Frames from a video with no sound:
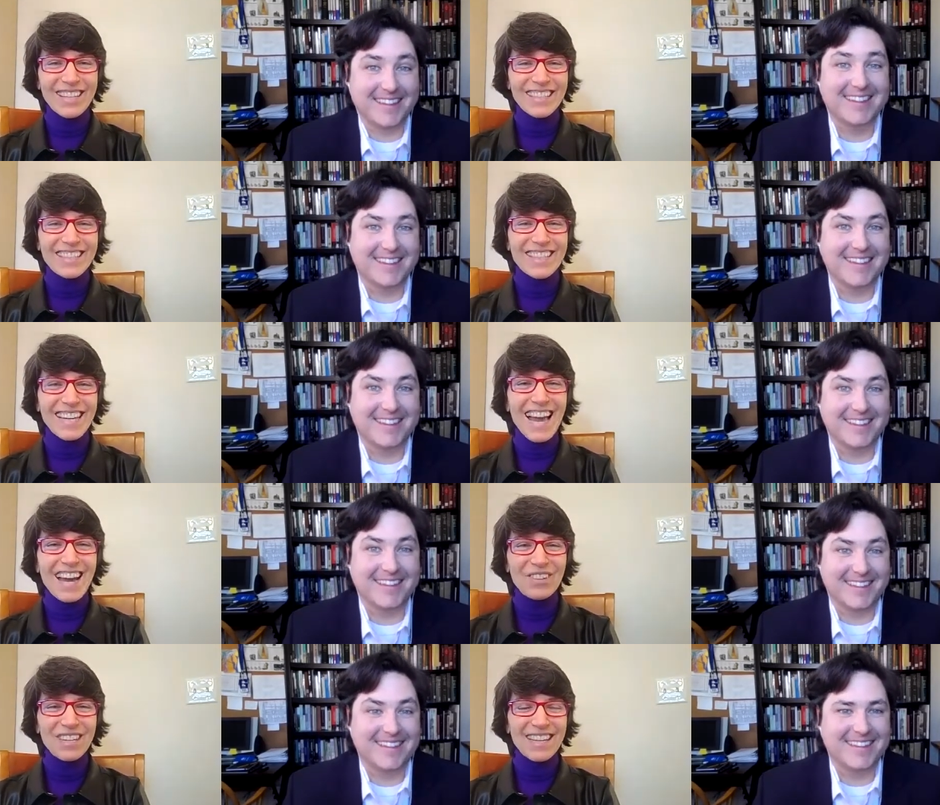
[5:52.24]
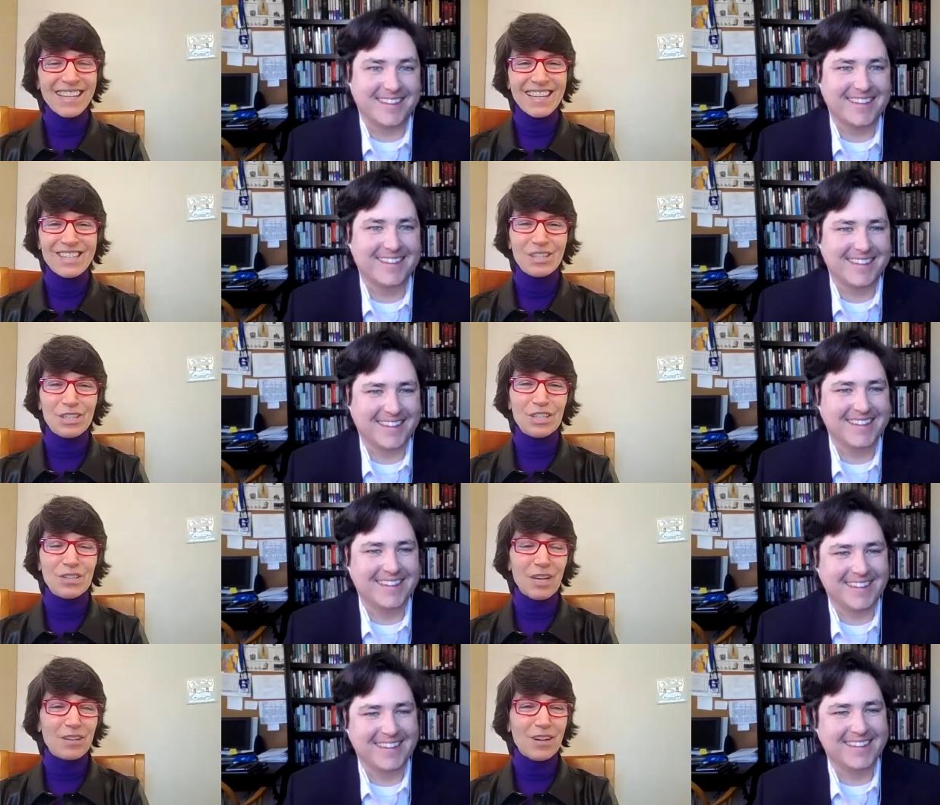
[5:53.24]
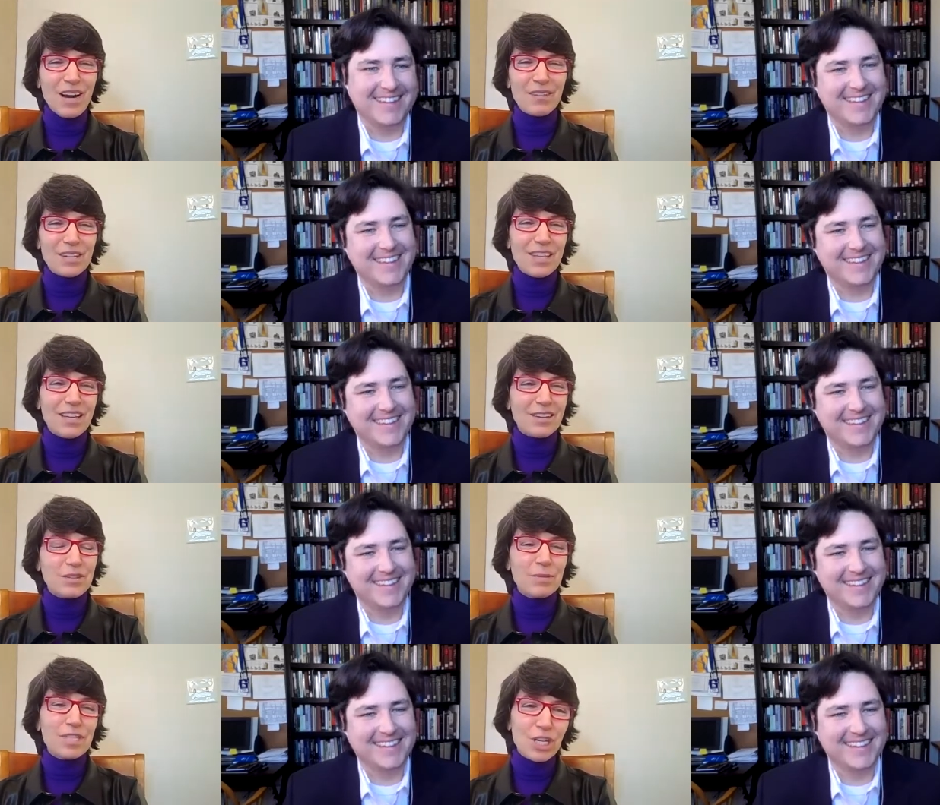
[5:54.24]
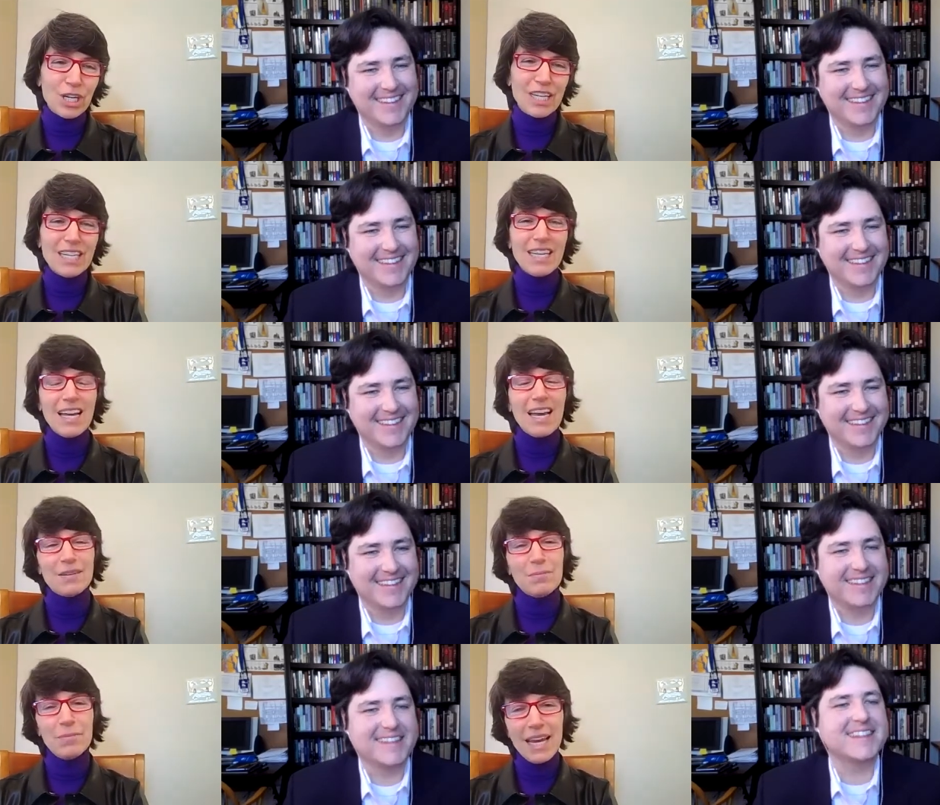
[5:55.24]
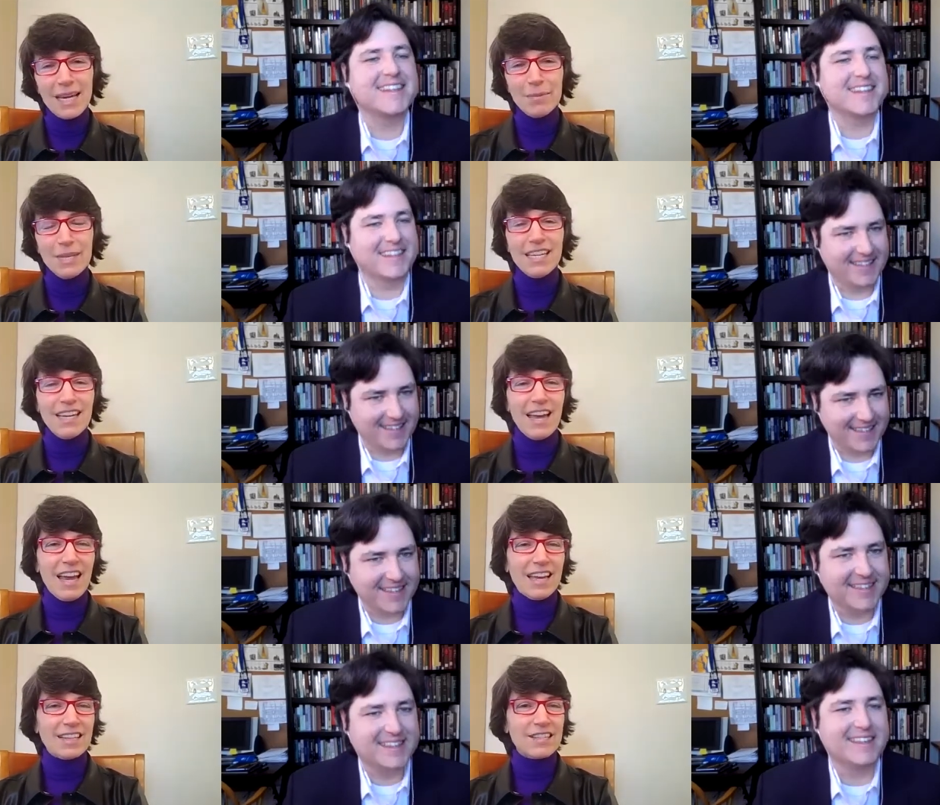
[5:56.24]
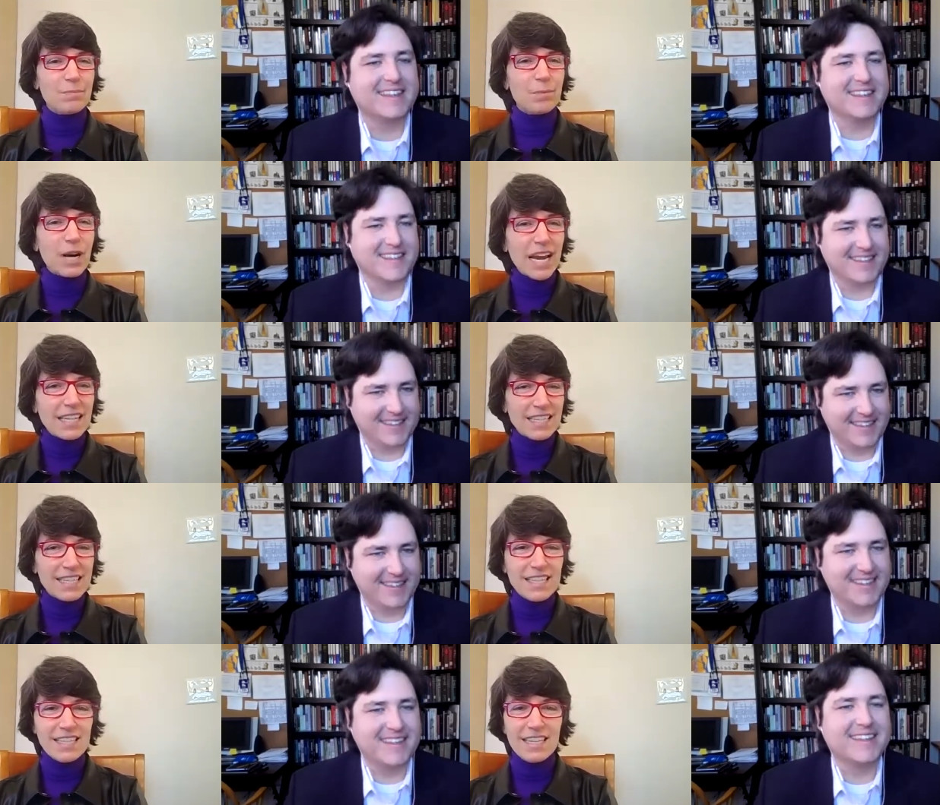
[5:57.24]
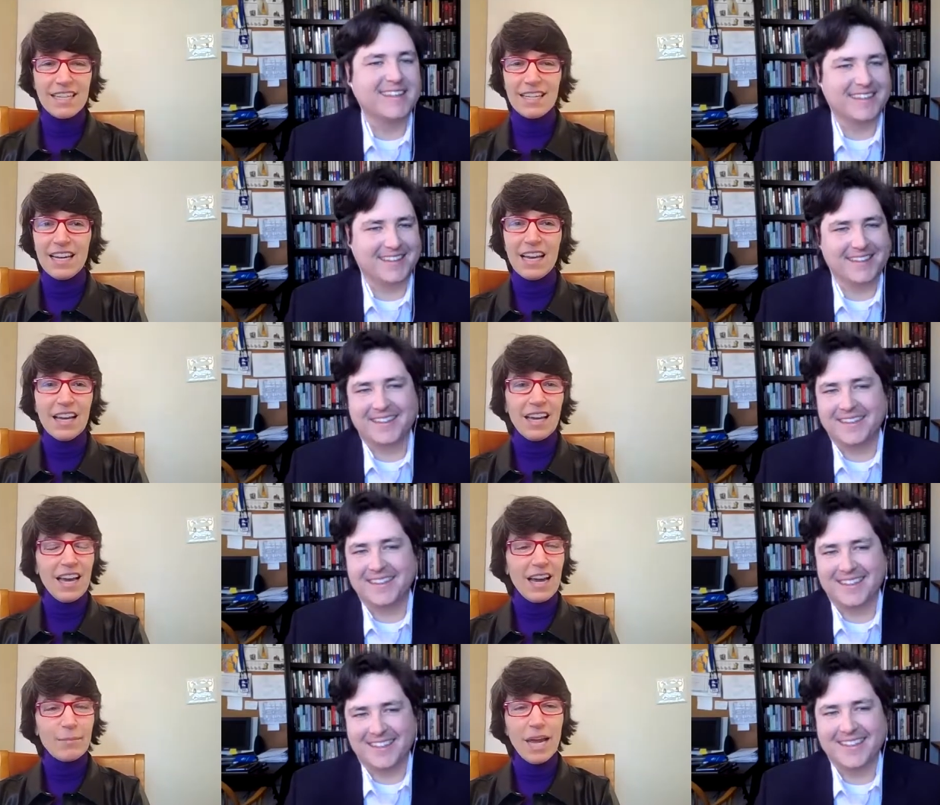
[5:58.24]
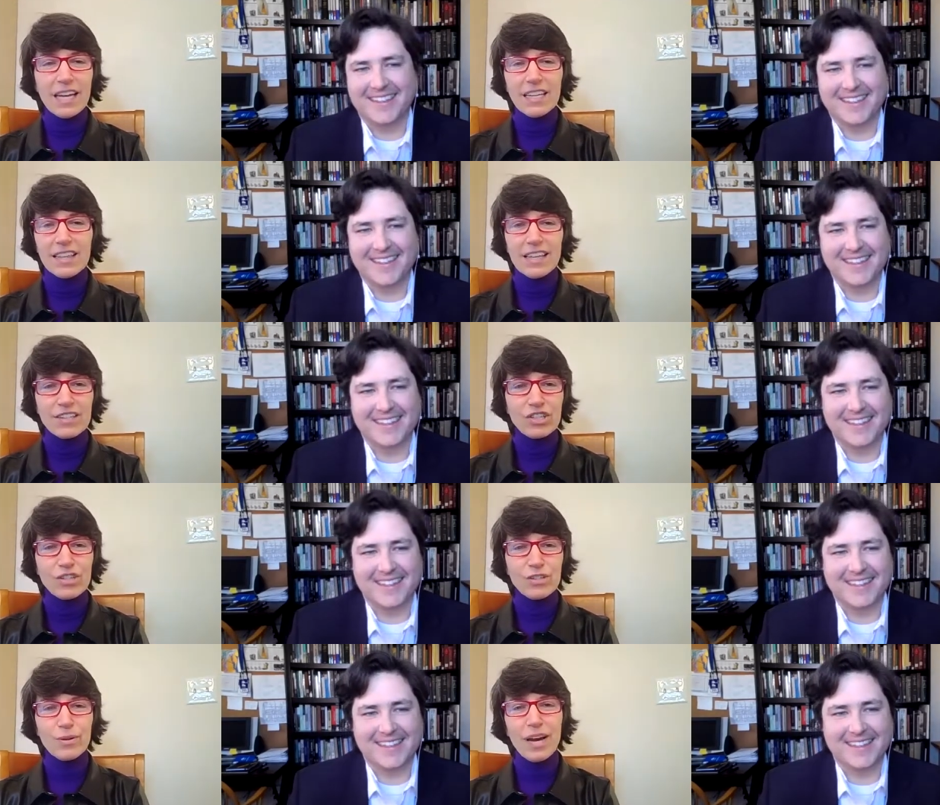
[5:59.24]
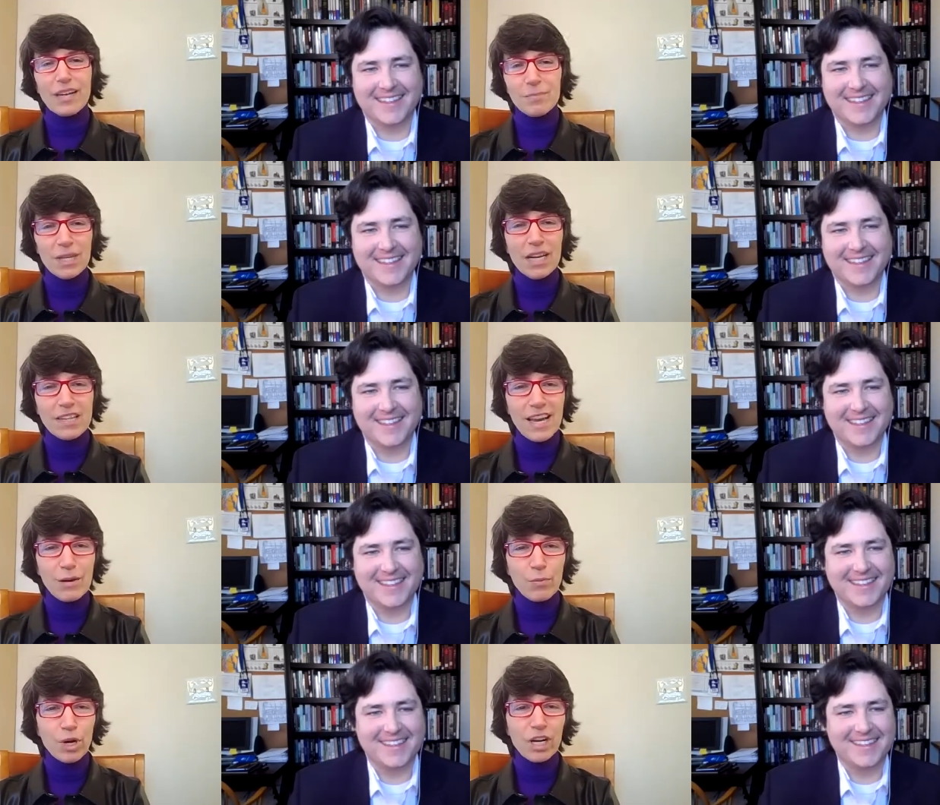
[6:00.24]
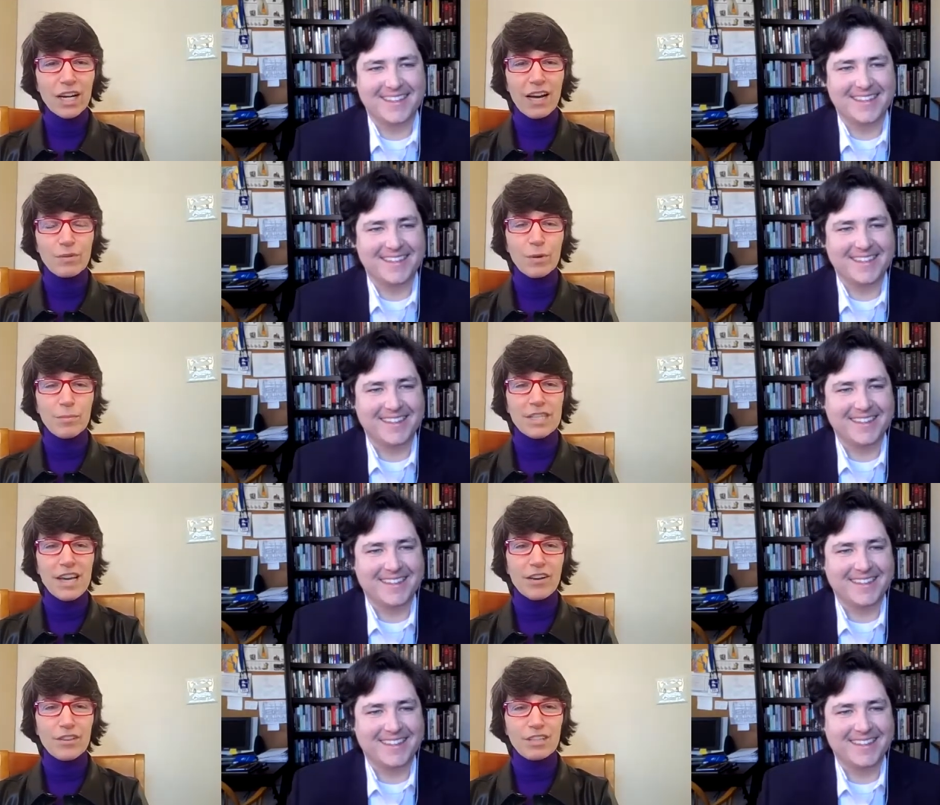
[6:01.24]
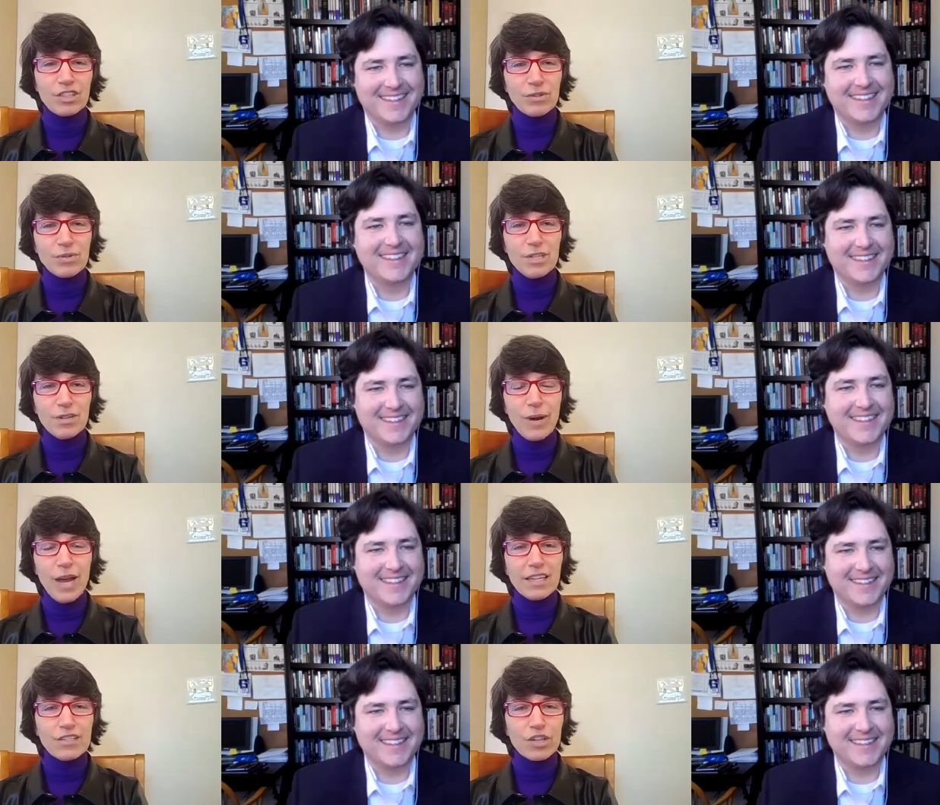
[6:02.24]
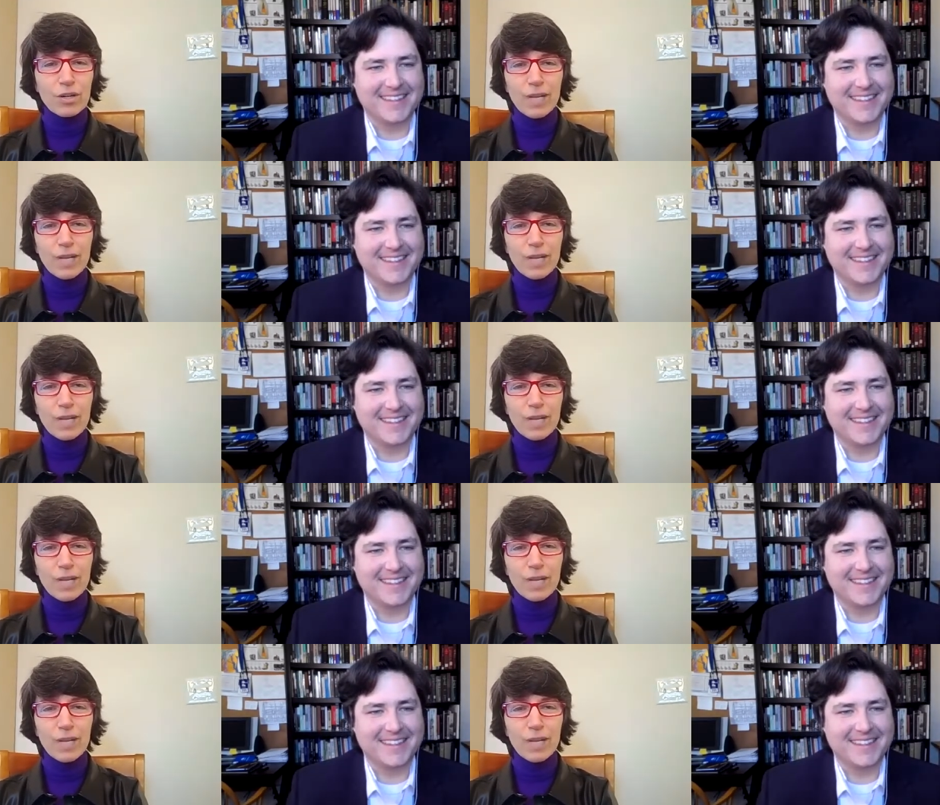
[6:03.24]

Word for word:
Speaker 1: and looked at everything i searched under everything under maternity and baby and pregnancy um, anything to do i because i work on women's health issues you know any term